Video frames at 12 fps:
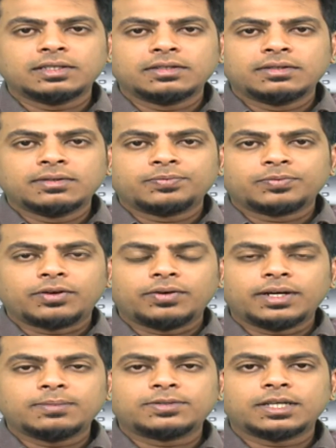Now when I am
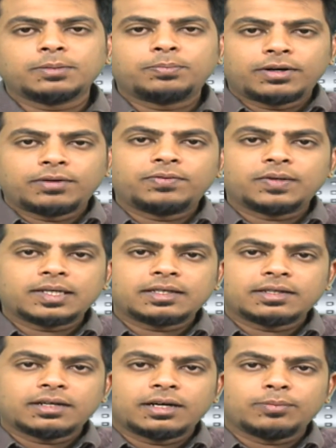saying perfect,
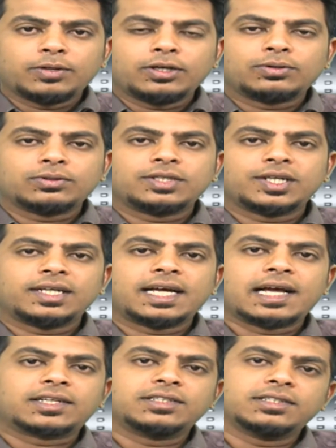I mean to say the
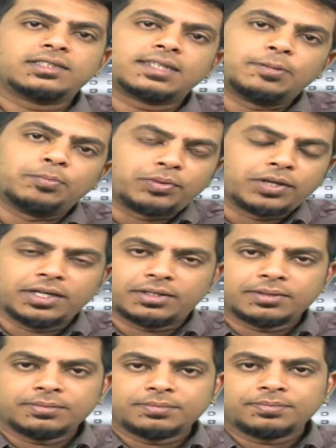action is complete,
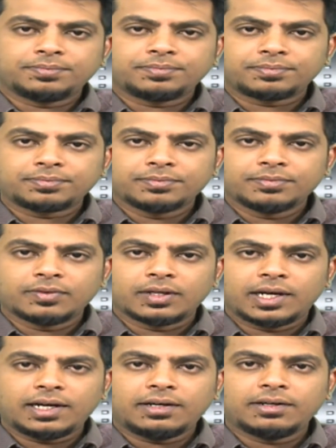
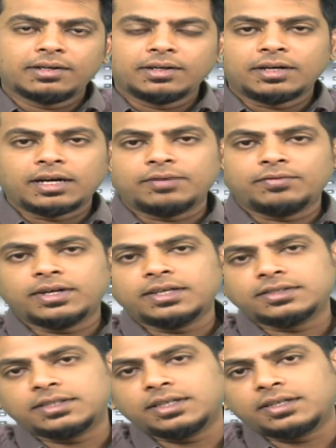right? And when I
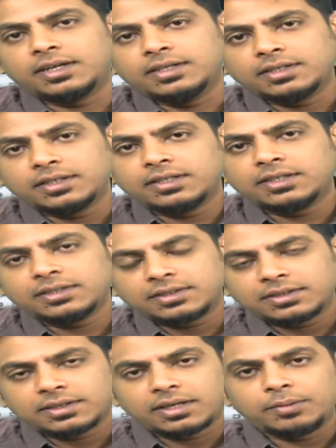say continuous,
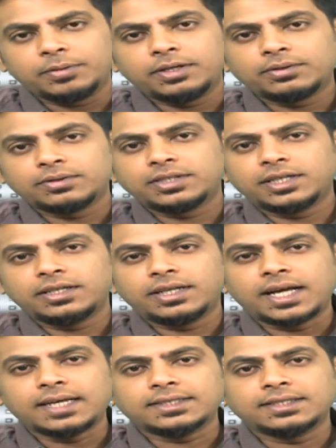I mean to say the
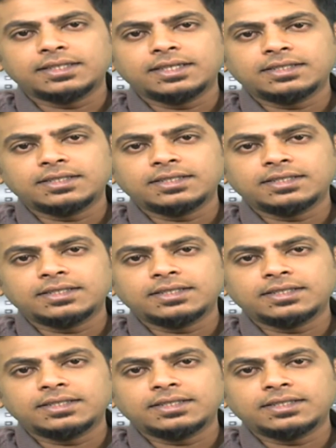action is